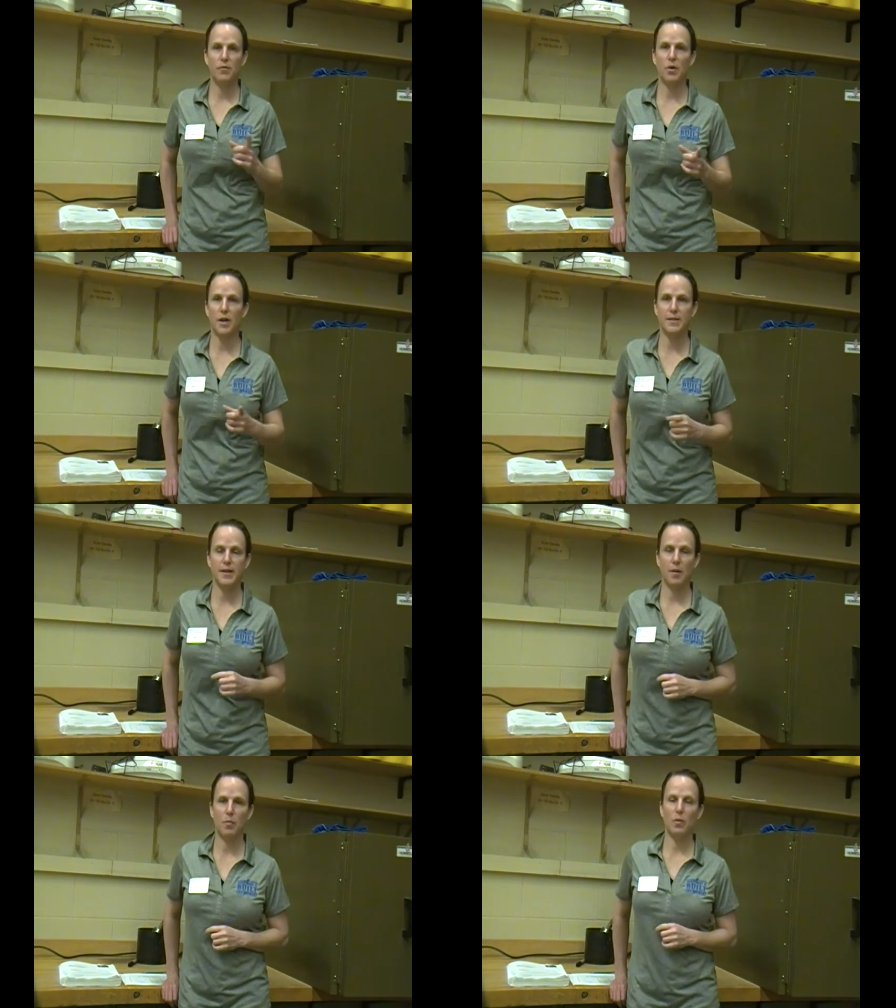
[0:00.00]
For
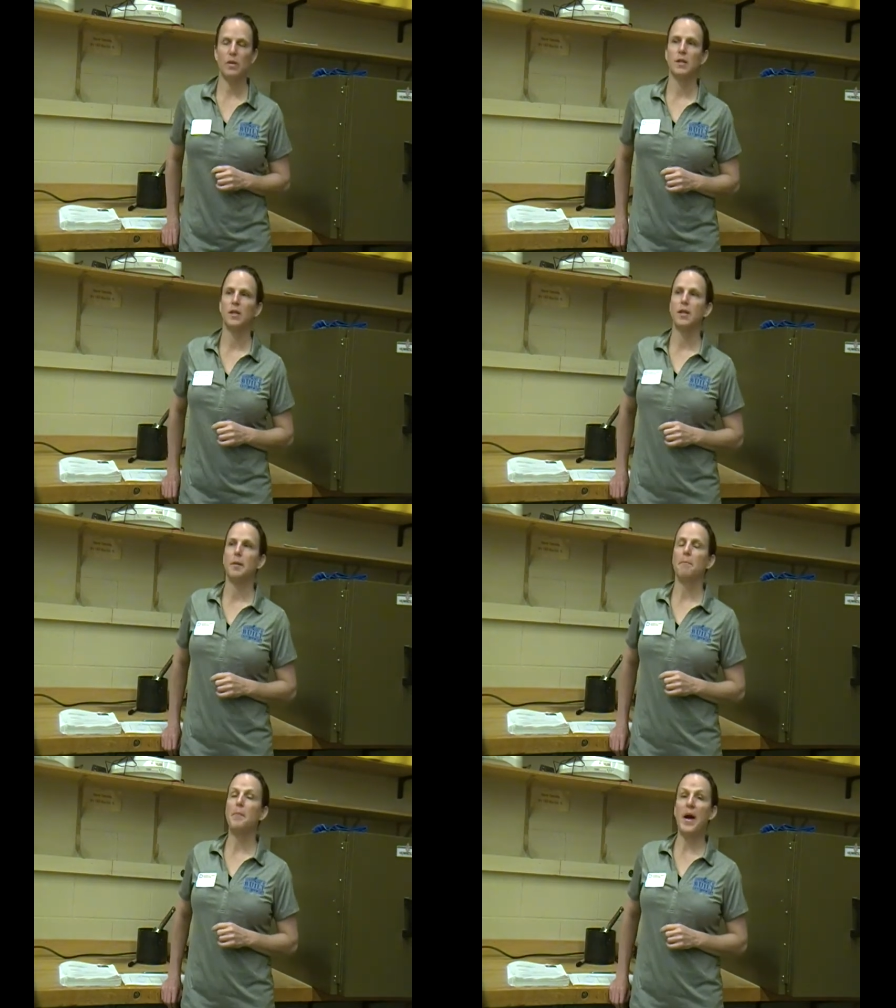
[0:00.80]
example,
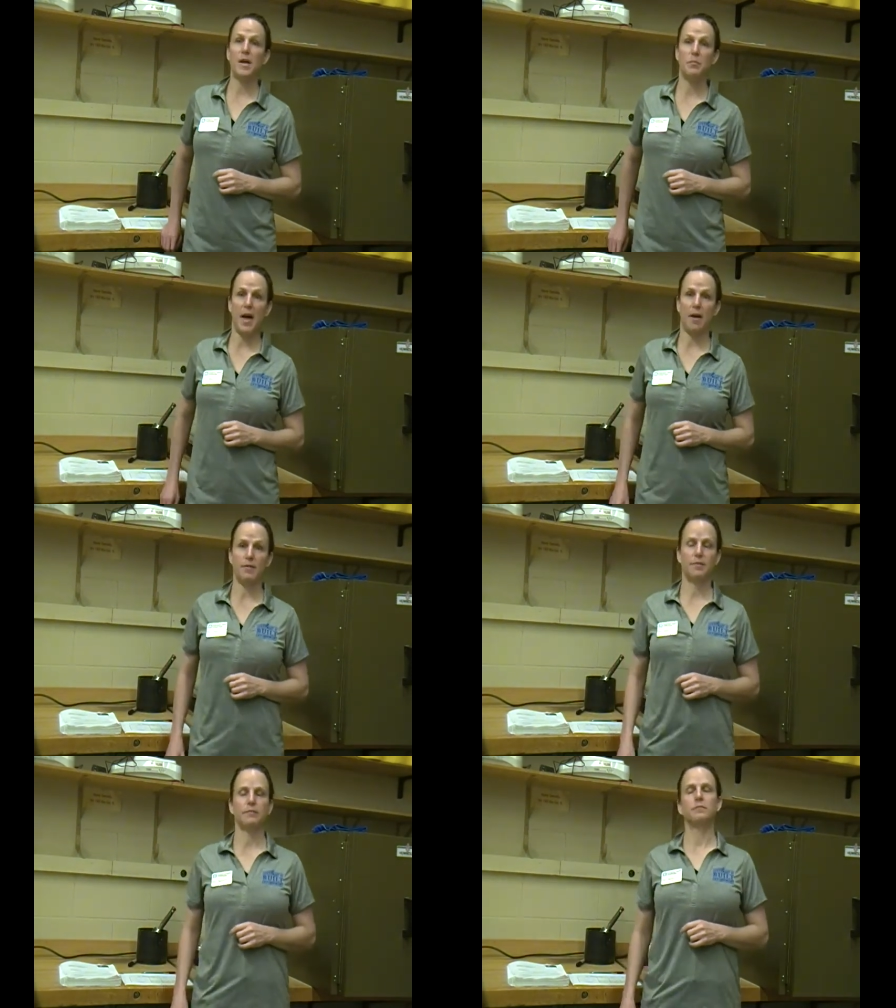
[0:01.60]
bad
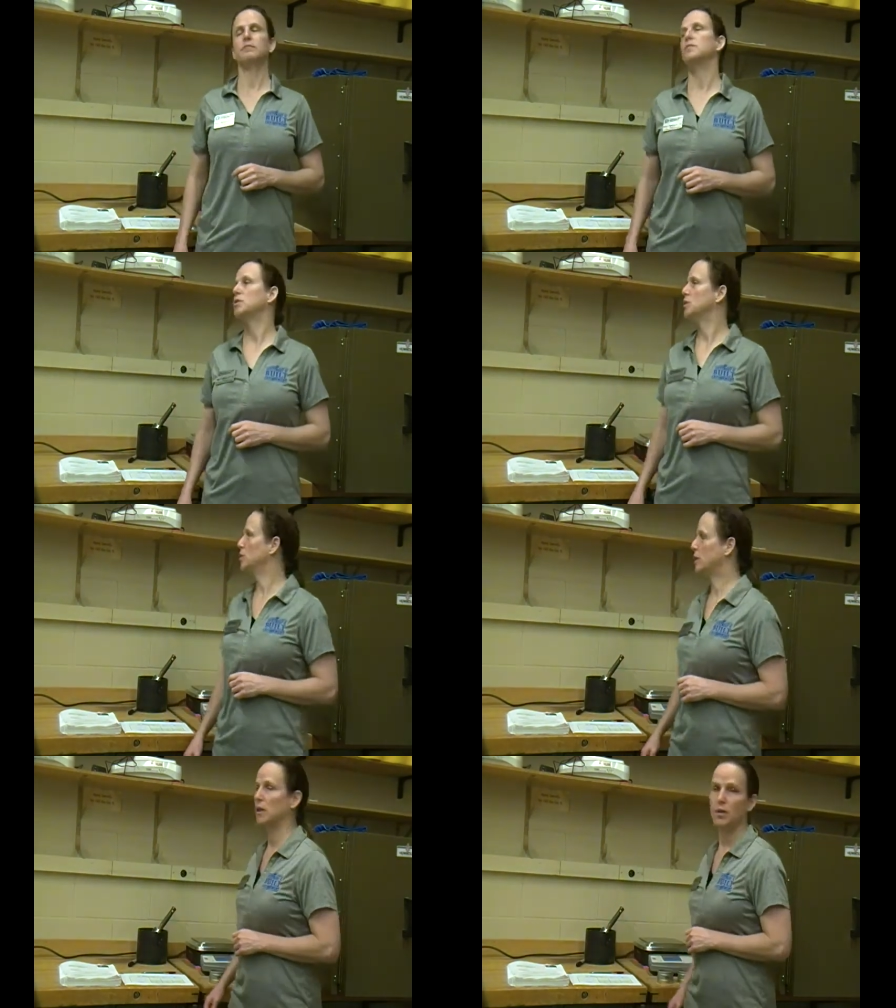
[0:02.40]
math.
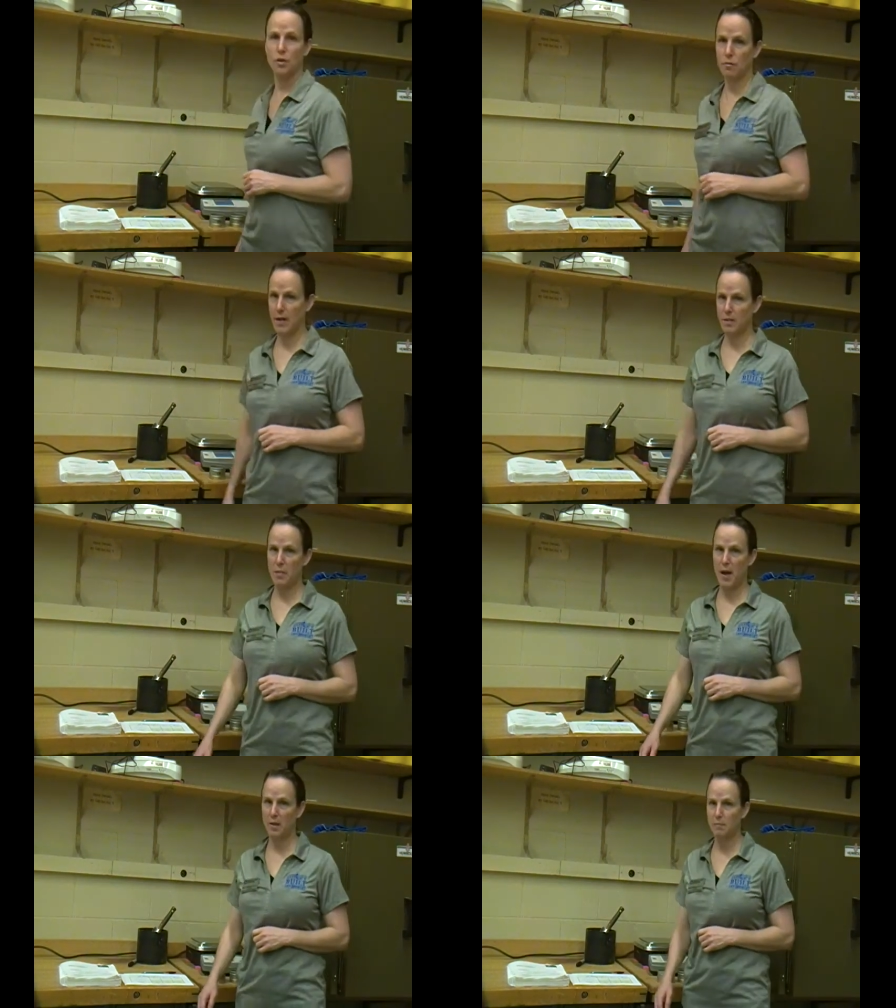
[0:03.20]
You can
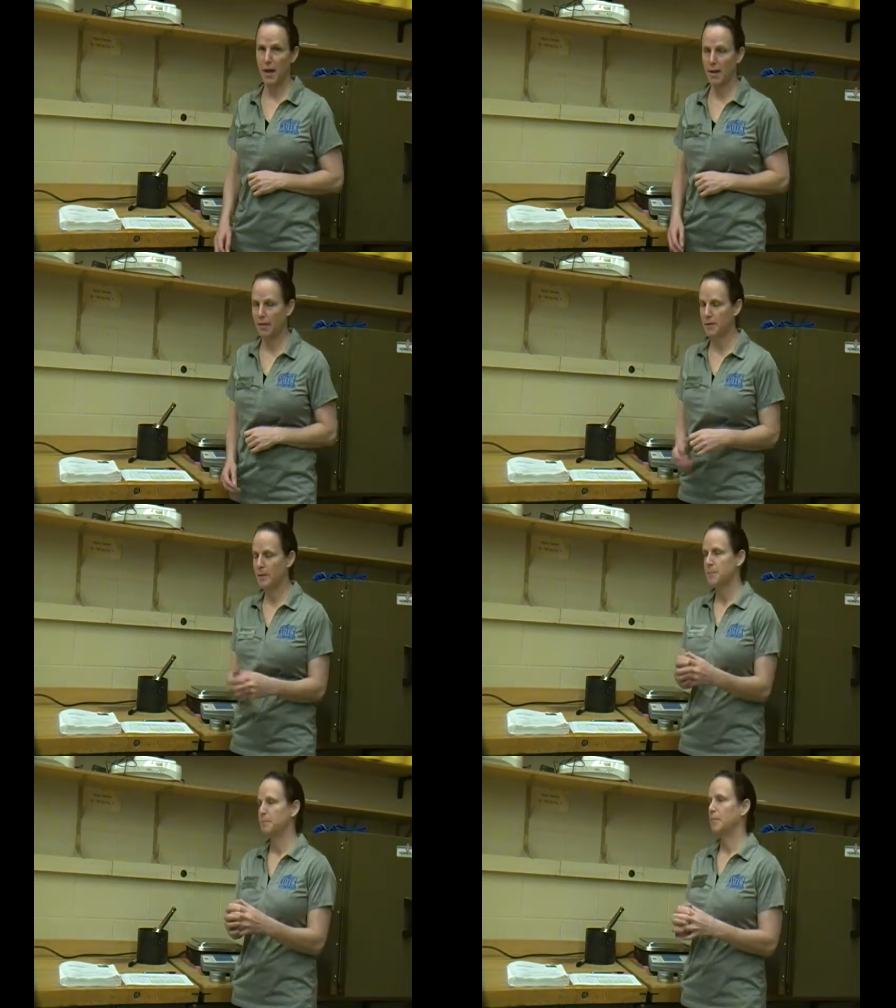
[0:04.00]
correct bad math.